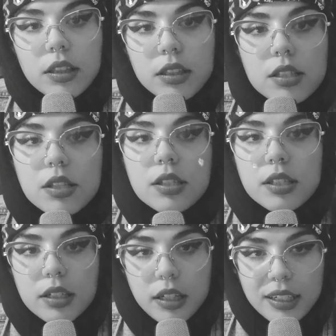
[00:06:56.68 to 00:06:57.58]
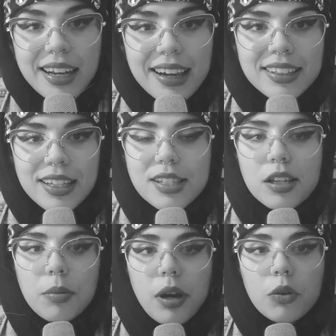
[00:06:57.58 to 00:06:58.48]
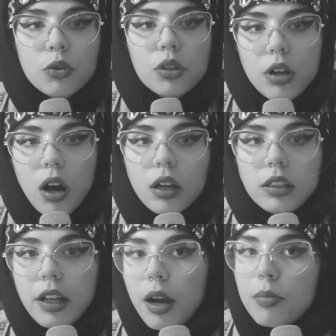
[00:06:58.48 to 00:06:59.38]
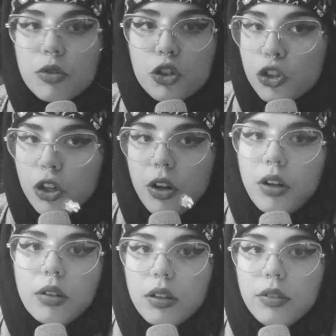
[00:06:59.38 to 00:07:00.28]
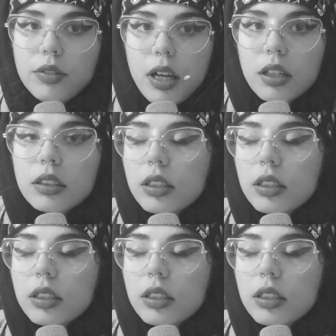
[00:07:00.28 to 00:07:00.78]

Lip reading: and this is connected somehow to the cochlea, I'm sure of that.